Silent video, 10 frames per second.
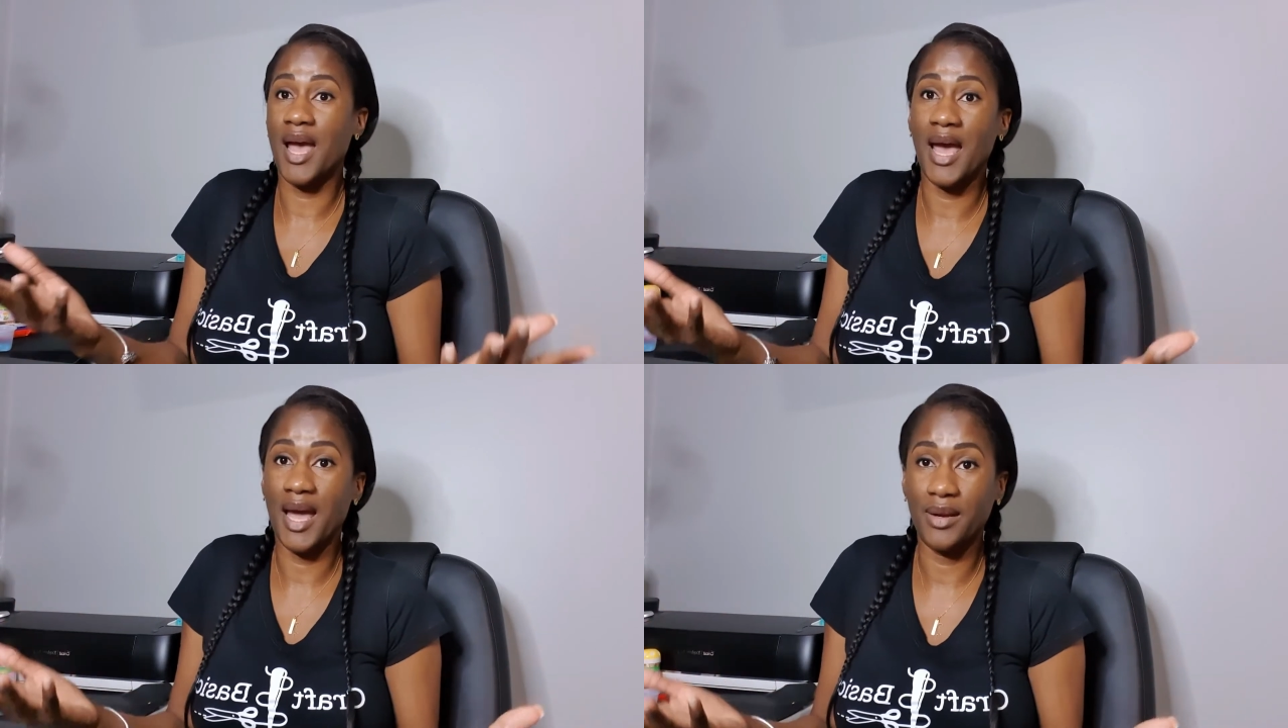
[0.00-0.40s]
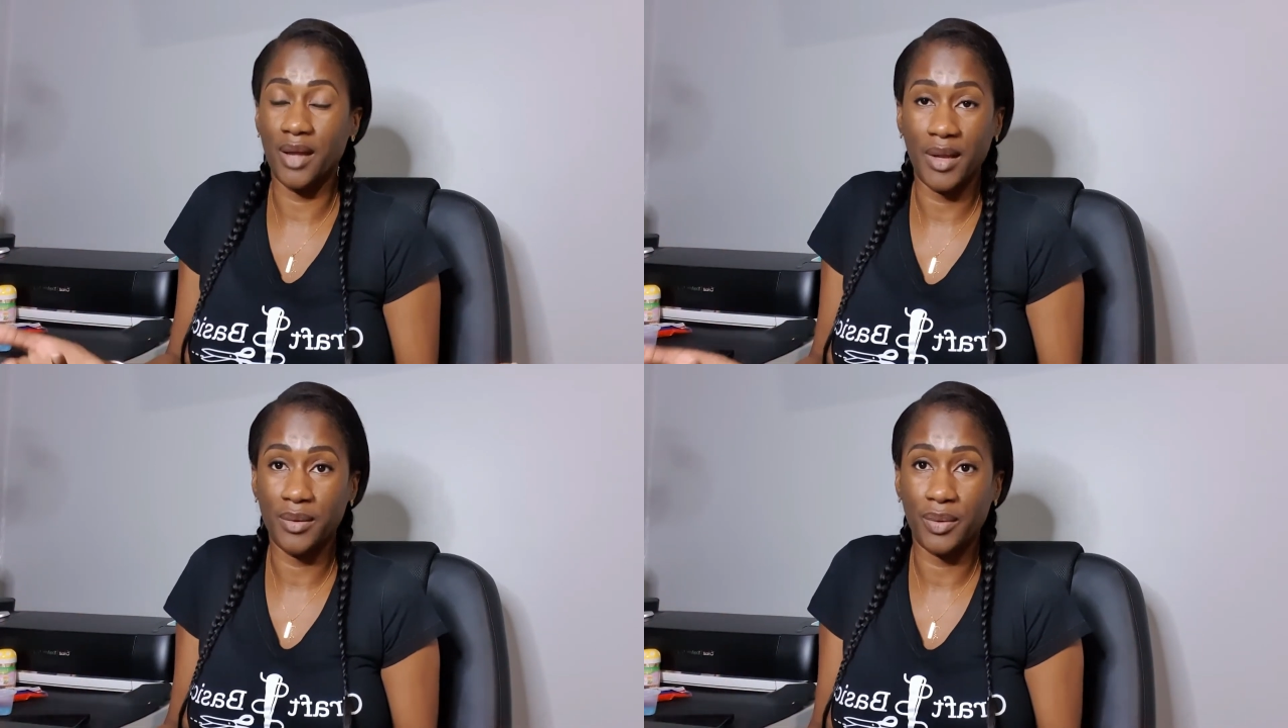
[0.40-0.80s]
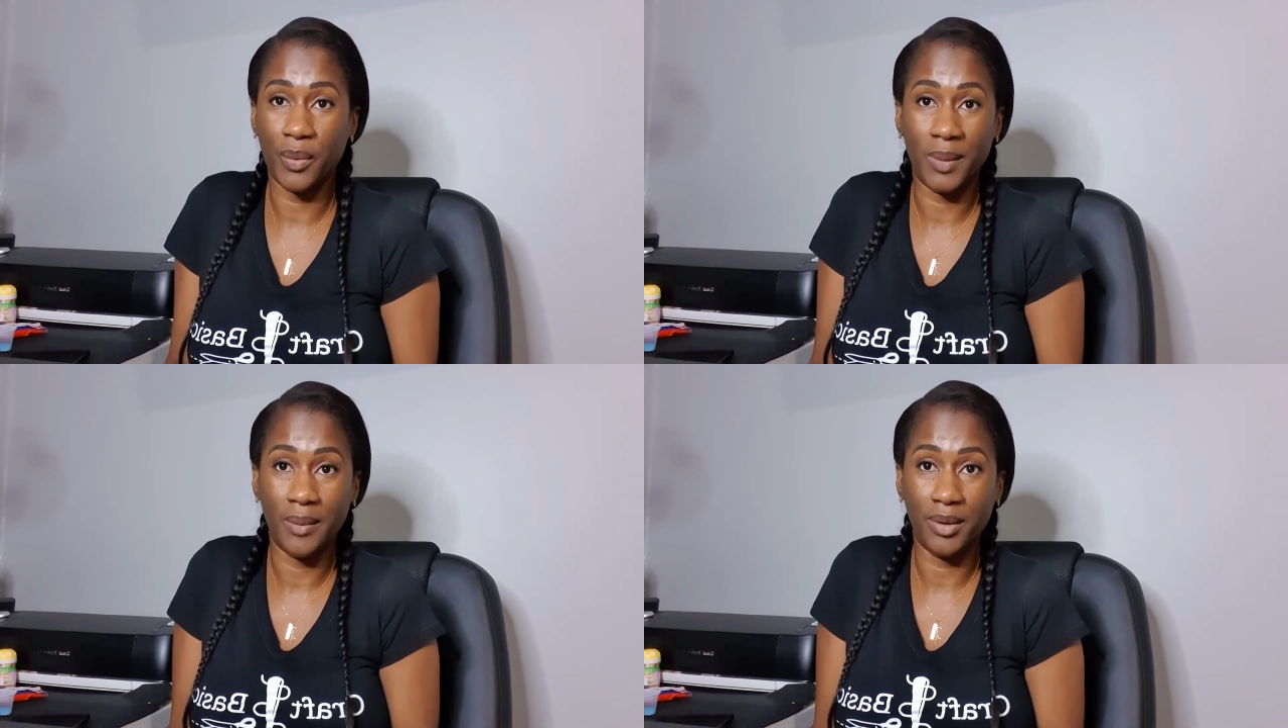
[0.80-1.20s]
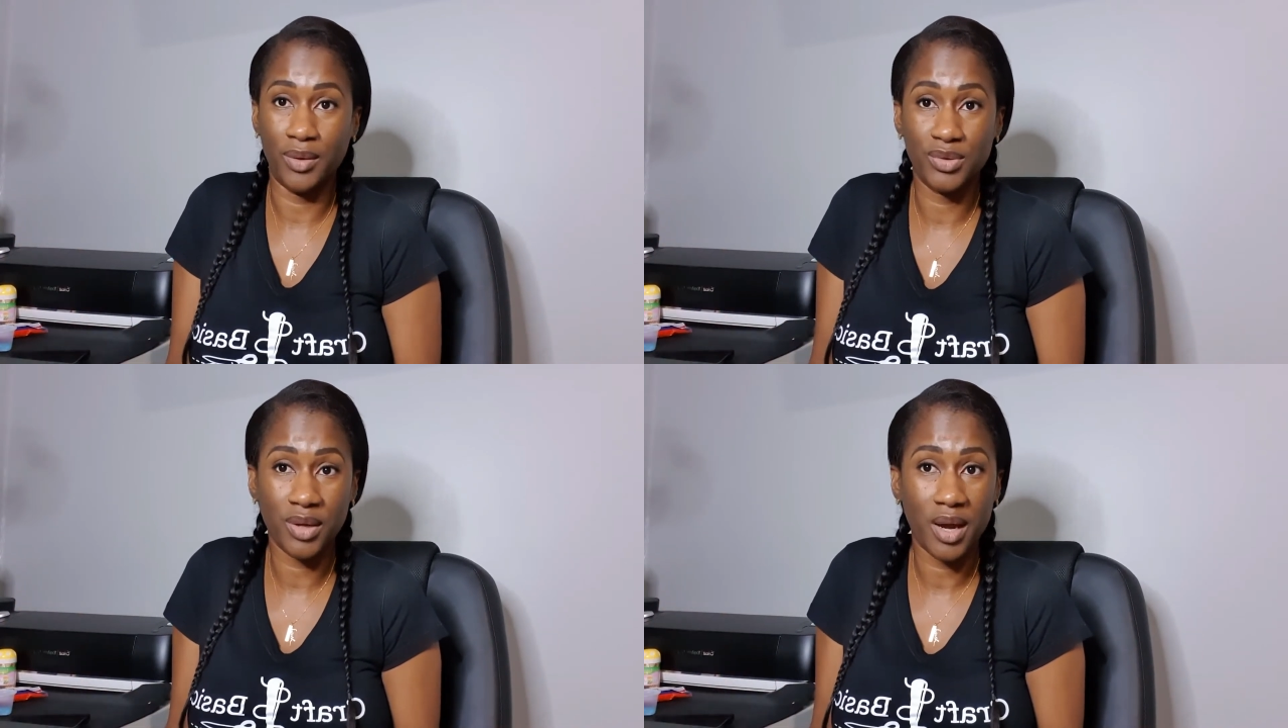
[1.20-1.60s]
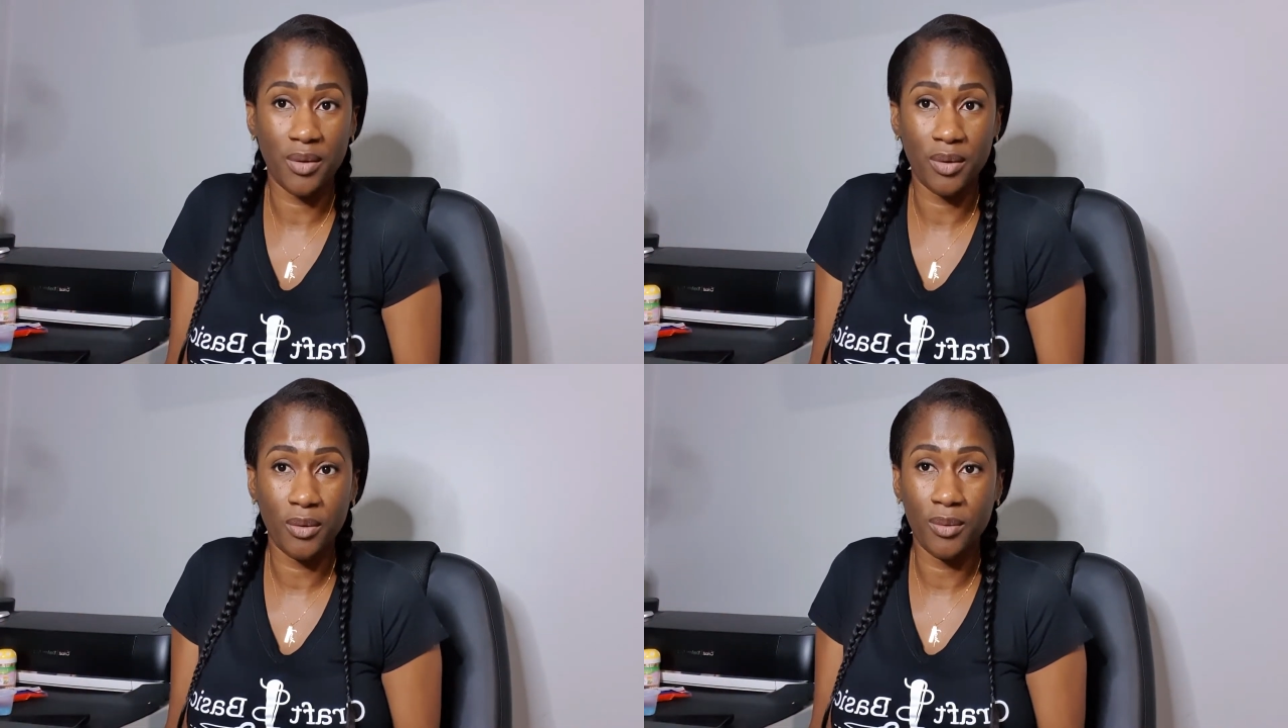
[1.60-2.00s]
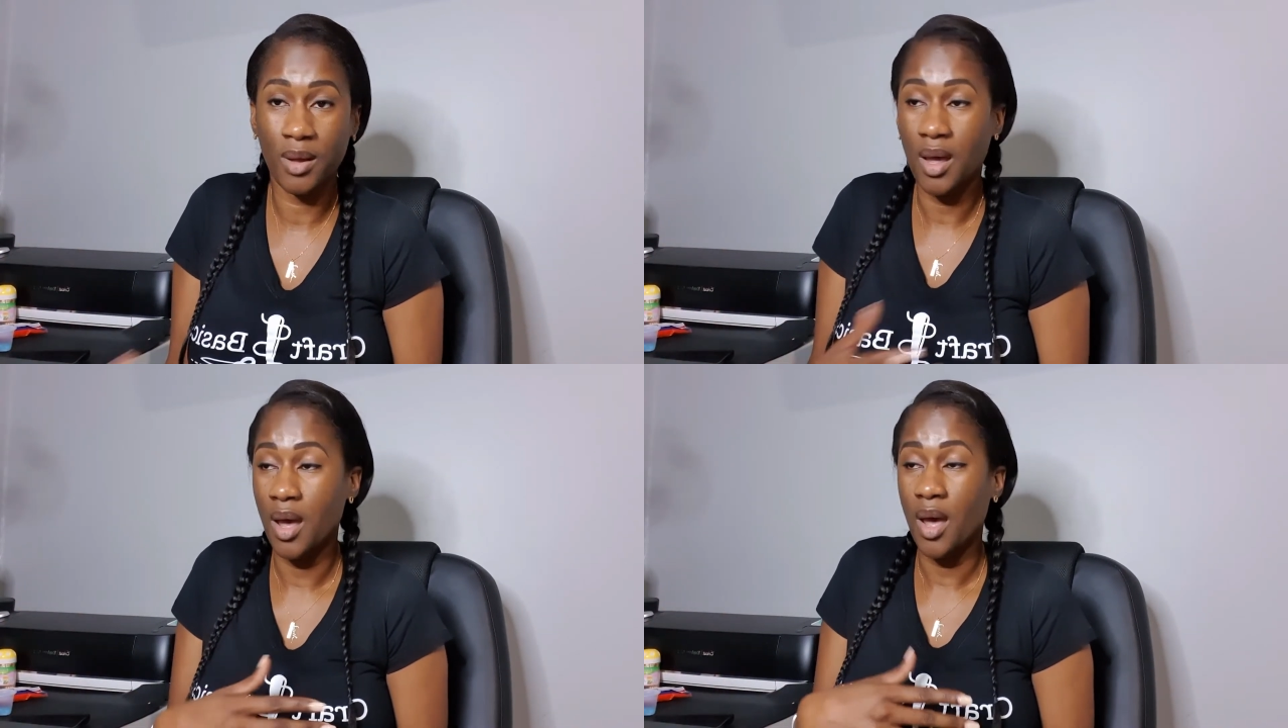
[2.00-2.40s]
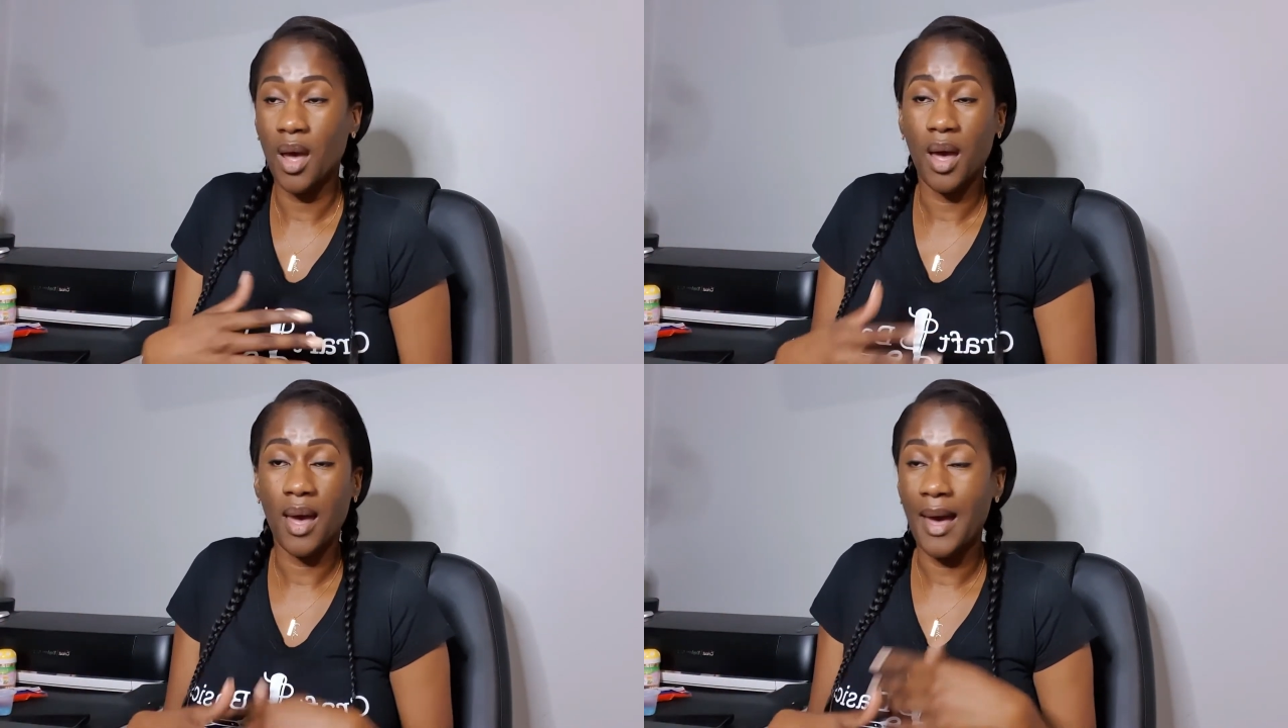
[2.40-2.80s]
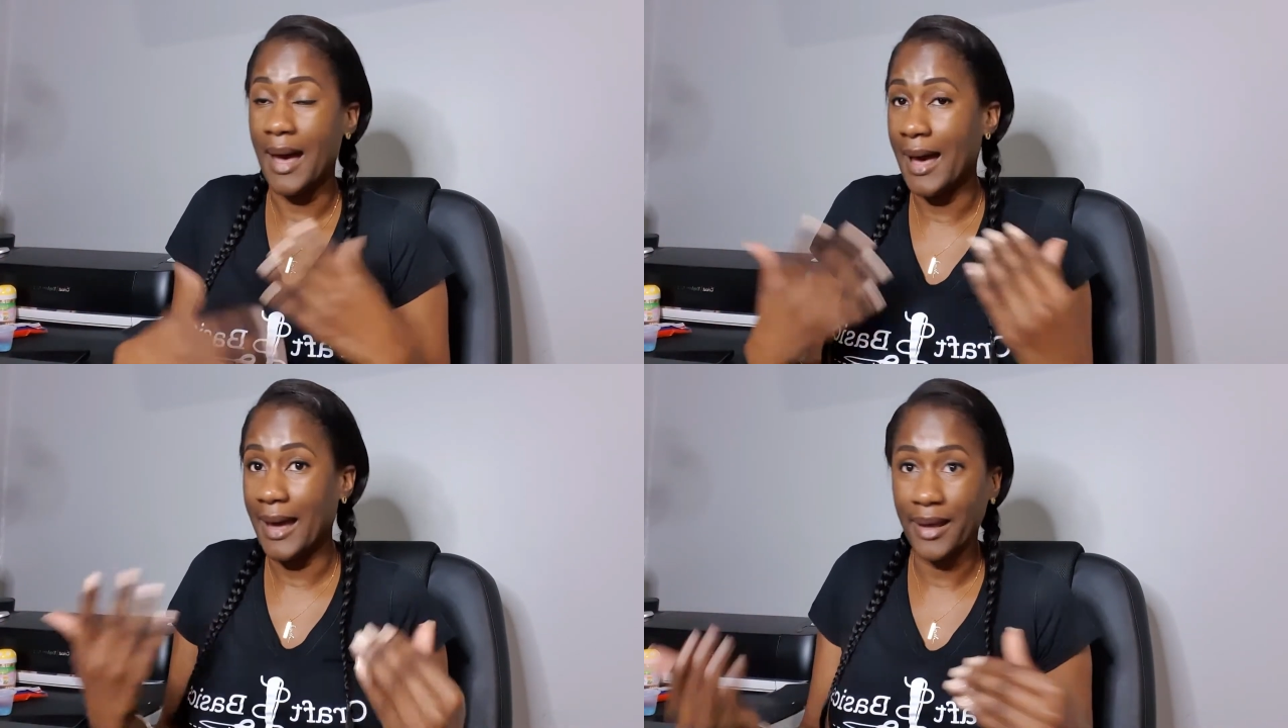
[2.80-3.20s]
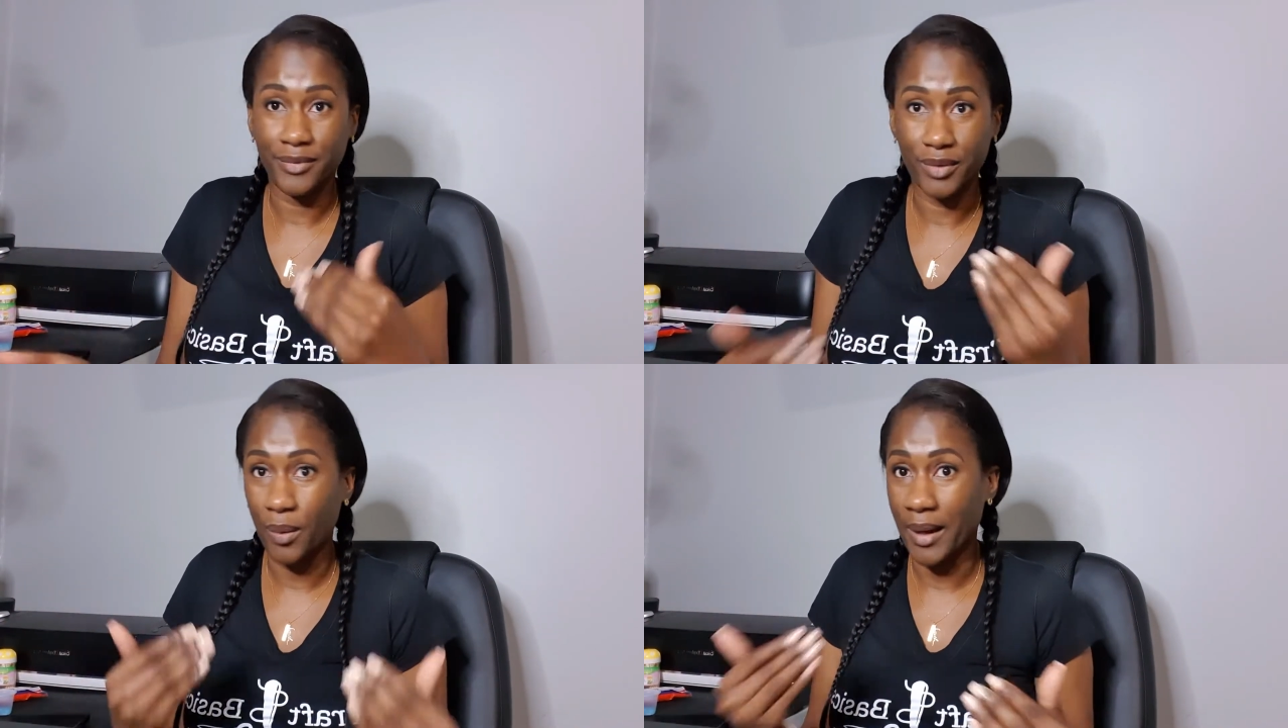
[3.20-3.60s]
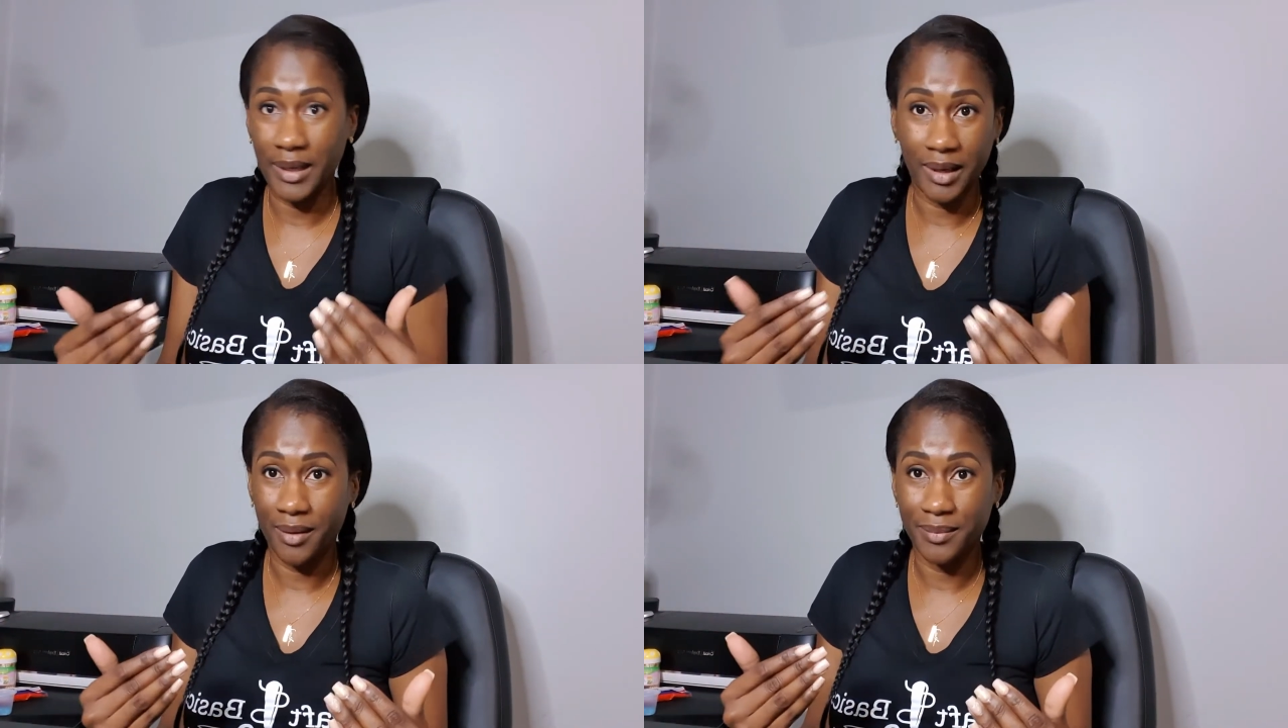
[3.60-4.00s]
I don't know, maybe user error. I have no idea.